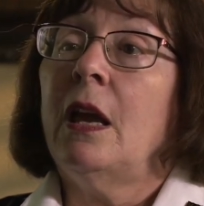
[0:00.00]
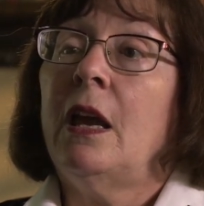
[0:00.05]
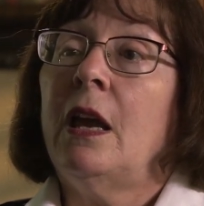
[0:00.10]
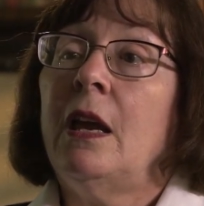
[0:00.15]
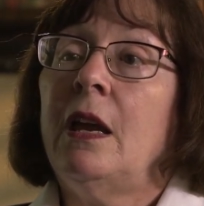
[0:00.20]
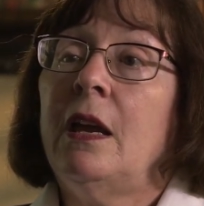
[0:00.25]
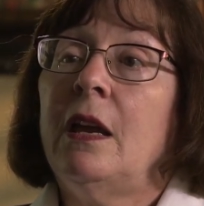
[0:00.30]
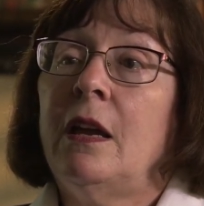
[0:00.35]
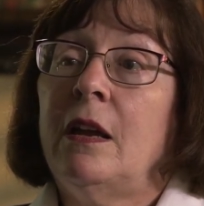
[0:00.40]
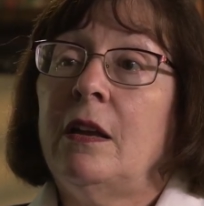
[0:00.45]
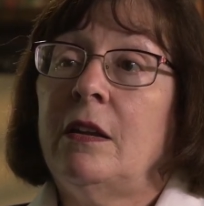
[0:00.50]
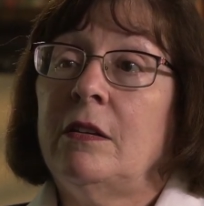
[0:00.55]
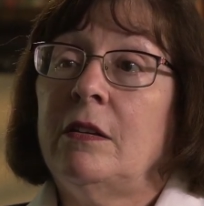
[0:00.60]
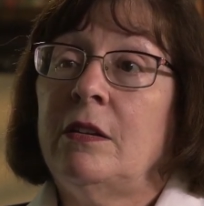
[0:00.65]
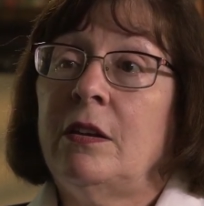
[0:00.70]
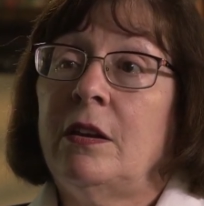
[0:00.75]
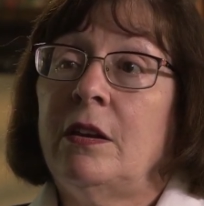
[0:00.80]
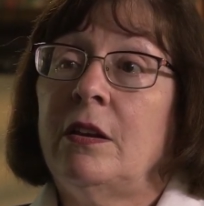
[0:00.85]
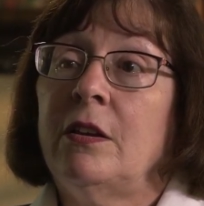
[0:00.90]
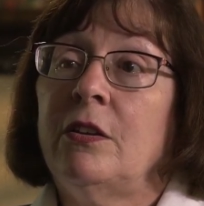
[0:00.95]

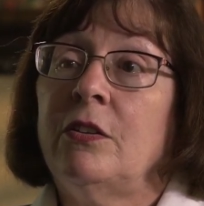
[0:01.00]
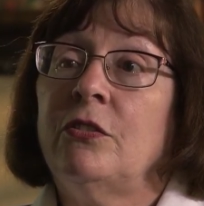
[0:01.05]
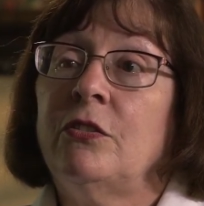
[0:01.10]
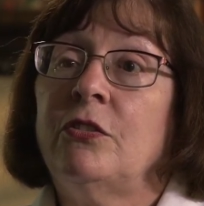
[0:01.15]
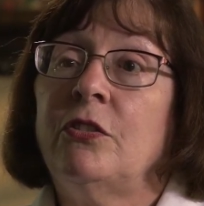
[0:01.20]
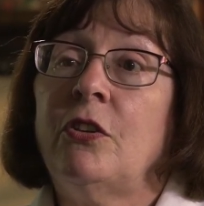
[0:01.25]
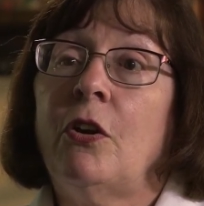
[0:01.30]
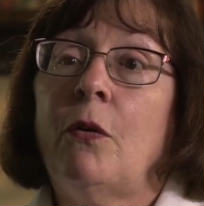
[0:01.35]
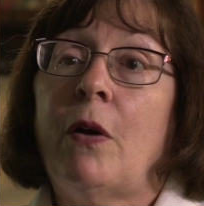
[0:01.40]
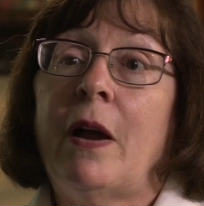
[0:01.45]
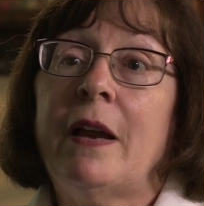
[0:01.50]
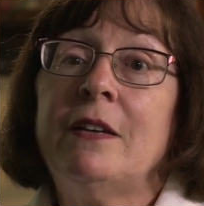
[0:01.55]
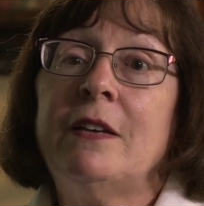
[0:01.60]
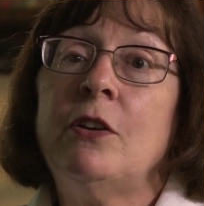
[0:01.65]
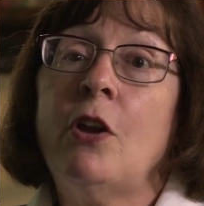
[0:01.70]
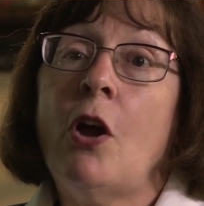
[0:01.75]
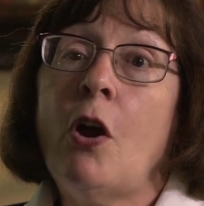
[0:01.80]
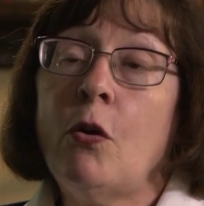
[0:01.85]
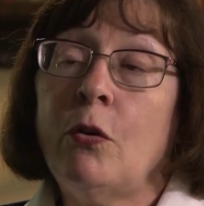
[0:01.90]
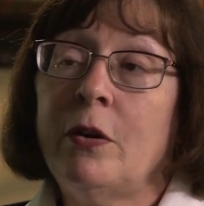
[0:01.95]
And so I
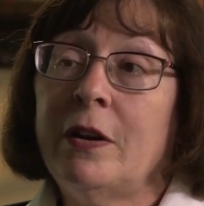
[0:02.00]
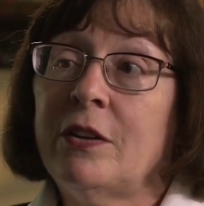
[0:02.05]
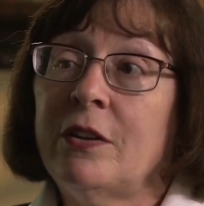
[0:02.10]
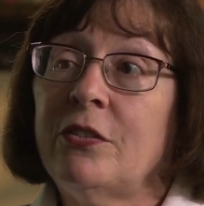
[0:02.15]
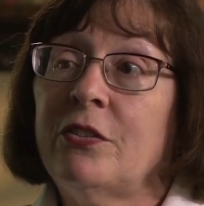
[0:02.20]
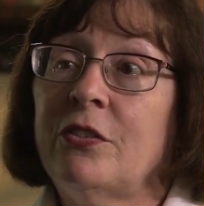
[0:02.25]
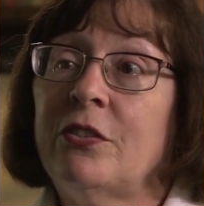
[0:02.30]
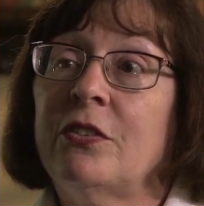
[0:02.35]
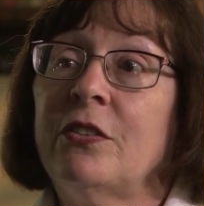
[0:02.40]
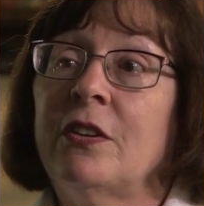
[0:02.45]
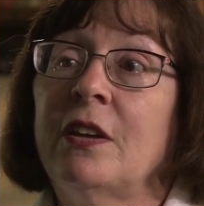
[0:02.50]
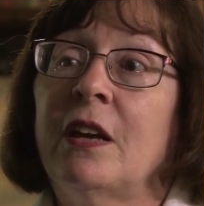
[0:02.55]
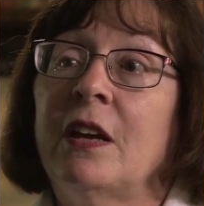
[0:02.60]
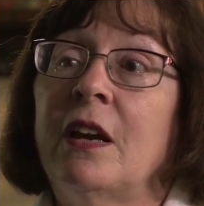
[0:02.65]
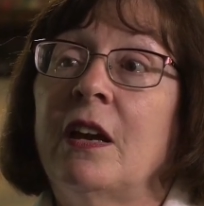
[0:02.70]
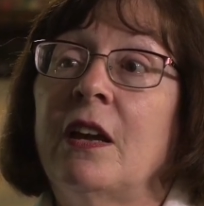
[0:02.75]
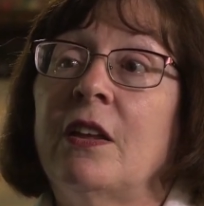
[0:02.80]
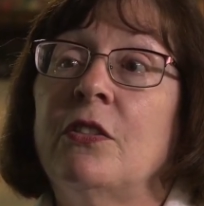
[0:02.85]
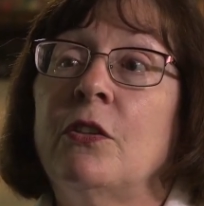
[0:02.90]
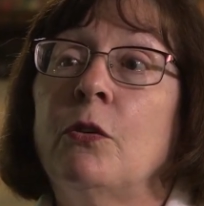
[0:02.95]
noticed
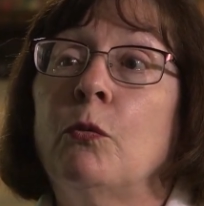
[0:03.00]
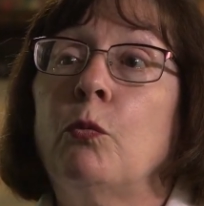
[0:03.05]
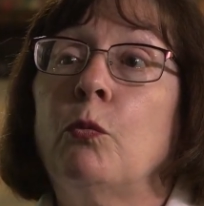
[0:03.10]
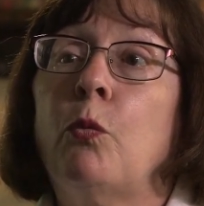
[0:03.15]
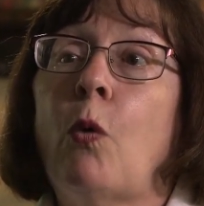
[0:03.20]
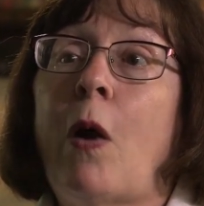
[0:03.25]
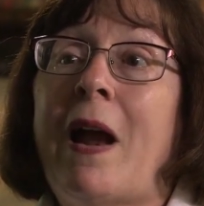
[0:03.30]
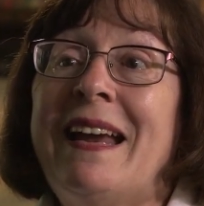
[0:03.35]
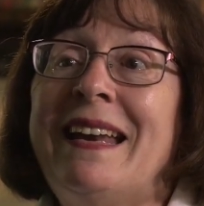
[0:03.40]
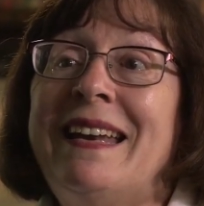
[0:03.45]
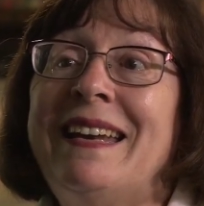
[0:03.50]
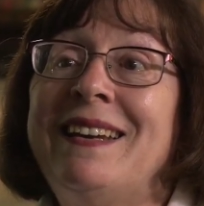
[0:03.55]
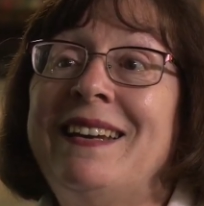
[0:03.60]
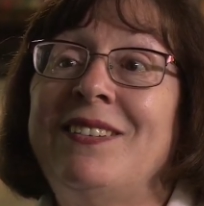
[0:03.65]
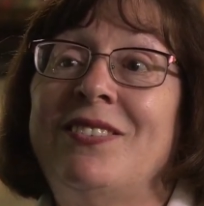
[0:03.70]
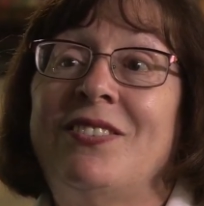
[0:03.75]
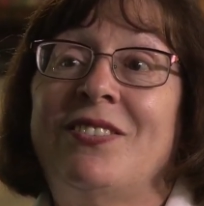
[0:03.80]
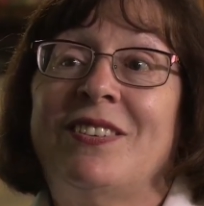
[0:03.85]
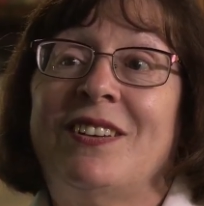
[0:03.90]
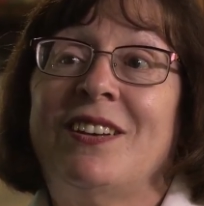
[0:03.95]
the
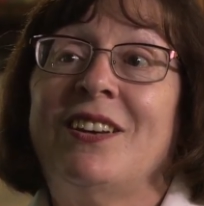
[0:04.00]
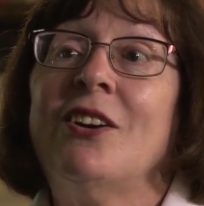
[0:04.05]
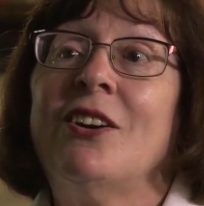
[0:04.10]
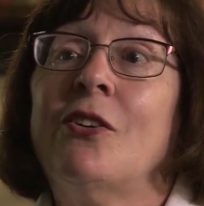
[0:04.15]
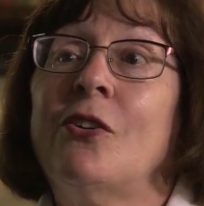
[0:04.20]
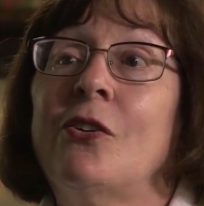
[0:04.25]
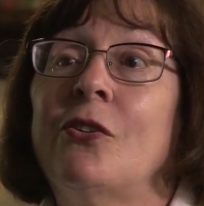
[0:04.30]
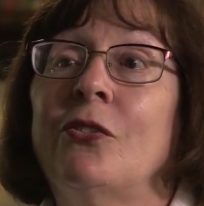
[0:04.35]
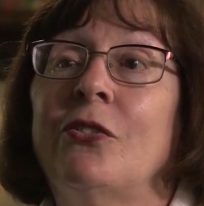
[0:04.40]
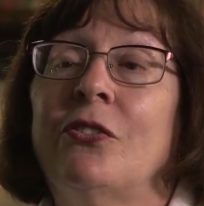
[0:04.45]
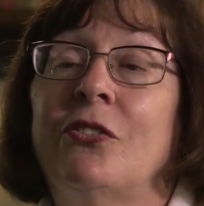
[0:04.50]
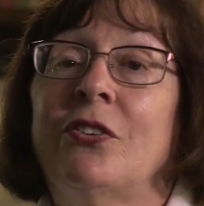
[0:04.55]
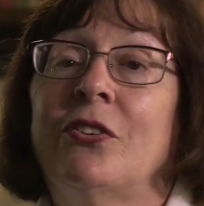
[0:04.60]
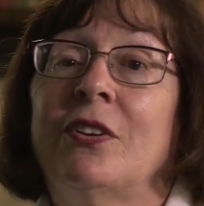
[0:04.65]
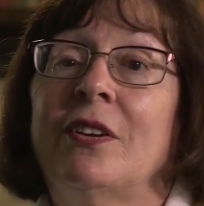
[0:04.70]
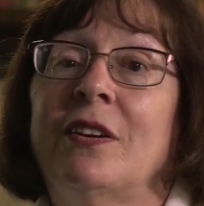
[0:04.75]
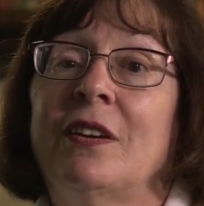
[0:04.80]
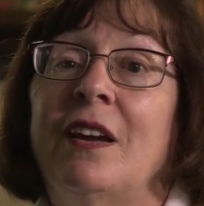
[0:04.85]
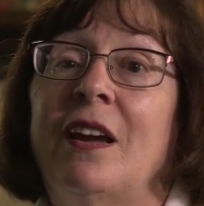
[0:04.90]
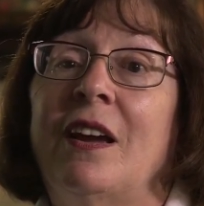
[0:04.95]
writing
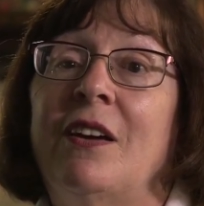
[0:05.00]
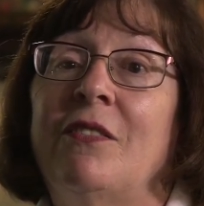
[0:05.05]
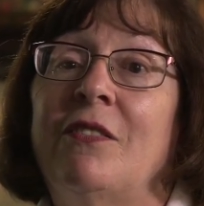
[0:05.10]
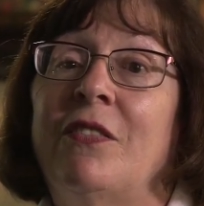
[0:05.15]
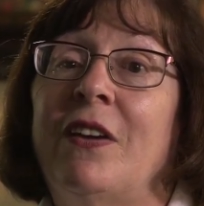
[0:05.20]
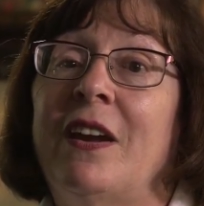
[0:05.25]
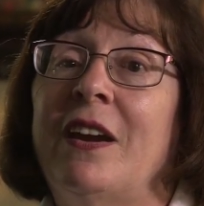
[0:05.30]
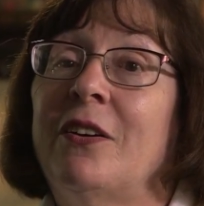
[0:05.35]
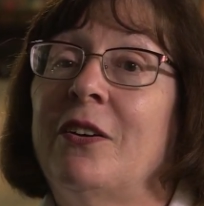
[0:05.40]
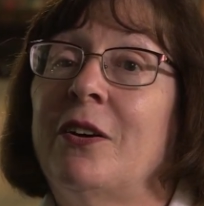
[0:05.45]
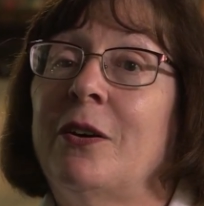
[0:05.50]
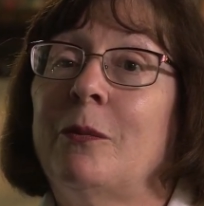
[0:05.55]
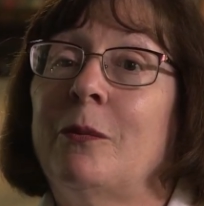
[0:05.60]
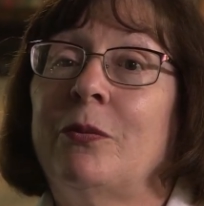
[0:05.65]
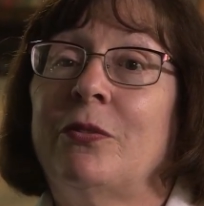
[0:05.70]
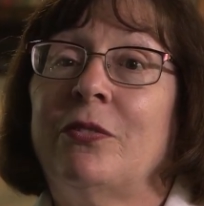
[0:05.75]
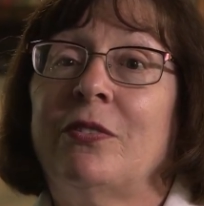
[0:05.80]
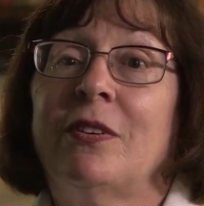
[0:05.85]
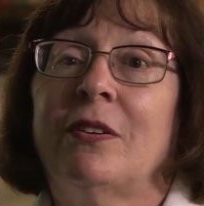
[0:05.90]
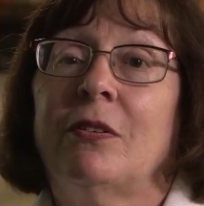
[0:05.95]
skills of
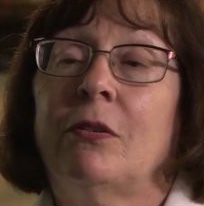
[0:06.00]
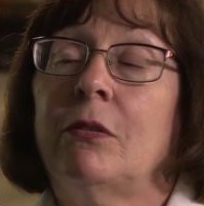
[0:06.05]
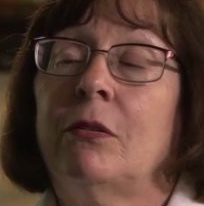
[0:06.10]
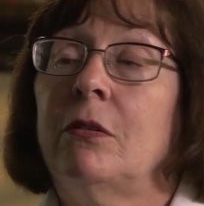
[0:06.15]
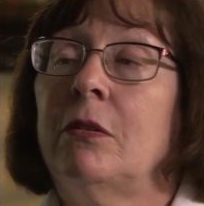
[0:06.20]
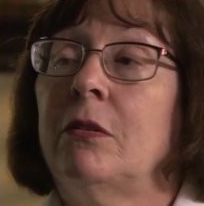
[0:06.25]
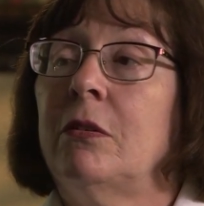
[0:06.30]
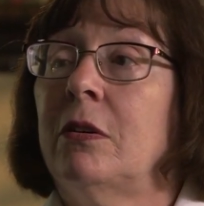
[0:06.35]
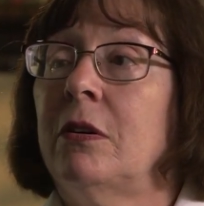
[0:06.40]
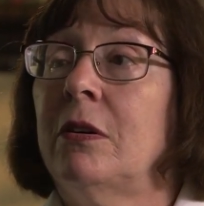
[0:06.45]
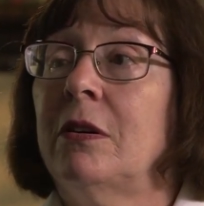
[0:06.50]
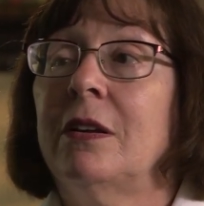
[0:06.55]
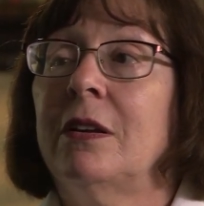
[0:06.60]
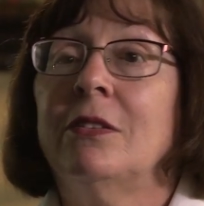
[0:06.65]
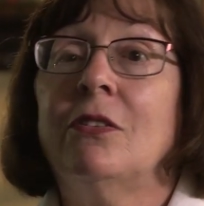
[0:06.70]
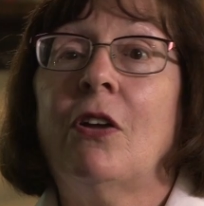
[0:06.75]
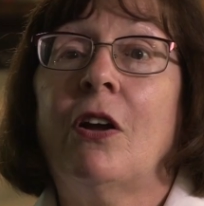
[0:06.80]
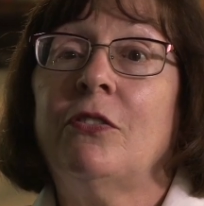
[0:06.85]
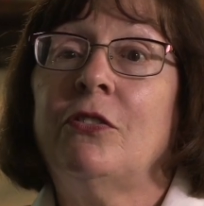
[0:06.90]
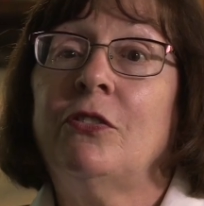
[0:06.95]
Arabs,
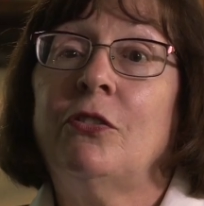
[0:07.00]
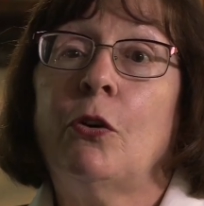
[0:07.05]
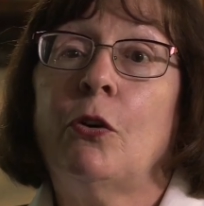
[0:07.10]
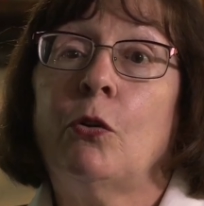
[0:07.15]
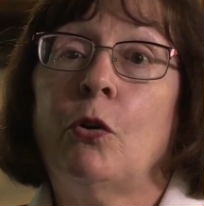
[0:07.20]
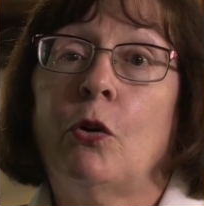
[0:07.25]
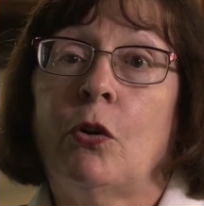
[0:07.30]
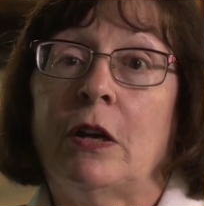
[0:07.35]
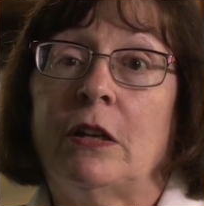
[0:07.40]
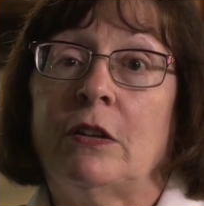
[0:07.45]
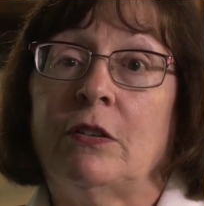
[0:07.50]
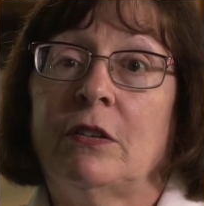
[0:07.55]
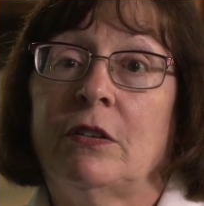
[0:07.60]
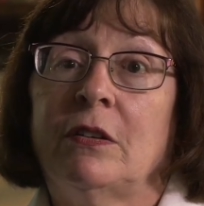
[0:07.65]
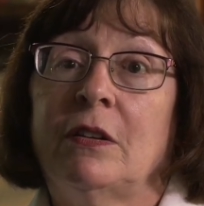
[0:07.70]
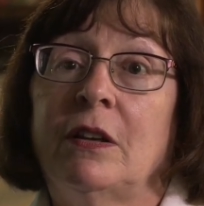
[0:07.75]
not so good.